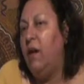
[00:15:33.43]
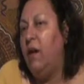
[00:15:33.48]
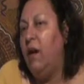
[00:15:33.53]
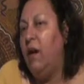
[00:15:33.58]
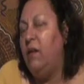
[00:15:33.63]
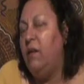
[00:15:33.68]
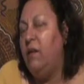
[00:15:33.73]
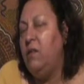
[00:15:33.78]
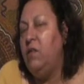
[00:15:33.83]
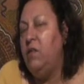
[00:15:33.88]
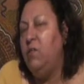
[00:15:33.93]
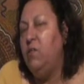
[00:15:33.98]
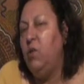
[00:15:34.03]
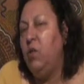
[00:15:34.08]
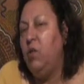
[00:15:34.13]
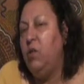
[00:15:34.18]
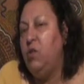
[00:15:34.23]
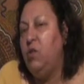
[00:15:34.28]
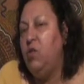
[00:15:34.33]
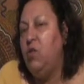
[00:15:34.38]
at this
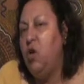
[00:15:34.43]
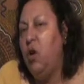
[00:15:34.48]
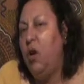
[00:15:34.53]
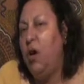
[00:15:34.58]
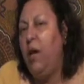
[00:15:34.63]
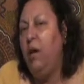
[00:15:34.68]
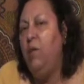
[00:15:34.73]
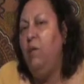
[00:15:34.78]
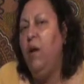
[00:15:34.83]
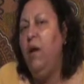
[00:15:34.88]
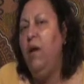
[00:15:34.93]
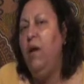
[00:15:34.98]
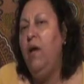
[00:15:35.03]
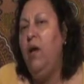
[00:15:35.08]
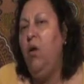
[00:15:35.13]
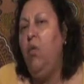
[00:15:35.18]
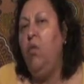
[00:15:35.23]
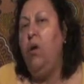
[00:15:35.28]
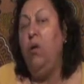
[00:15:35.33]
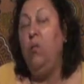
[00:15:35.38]
important time
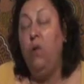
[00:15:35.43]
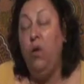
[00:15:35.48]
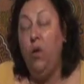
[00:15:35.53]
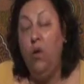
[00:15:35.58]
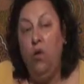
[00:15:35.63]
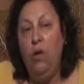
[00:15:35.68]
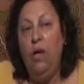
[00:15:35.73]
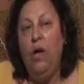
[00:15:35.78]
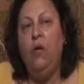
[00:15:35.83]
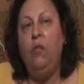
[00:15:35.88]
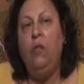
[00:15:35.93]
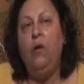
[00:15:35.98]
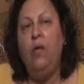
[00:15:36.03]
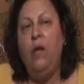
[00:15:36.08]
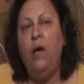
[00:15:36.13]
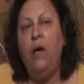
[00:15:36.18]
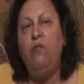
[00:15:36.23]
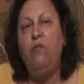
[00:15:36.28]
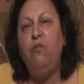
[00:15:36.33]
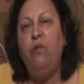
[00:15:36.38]
when we all are with
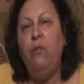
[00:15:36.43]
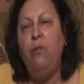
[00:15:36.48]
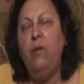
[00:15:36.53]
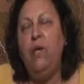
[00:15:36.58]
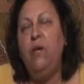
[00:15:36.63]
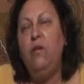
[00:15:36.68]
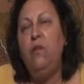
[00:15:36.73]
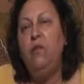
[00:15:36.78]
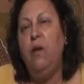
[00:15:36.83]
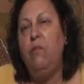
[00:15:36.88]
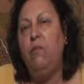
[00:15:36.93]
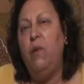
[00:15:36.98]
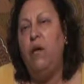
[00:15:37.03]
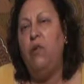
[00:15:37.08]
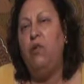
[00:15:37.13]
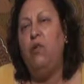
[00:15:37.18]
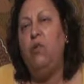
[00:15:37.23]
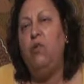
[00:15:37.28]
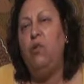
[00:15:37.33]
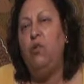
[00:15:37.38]
our families
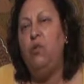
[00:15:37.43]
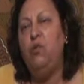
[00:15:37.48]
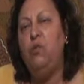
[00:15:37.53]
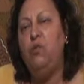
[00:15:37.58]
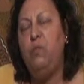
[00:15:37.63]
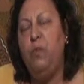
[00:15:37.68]
about all those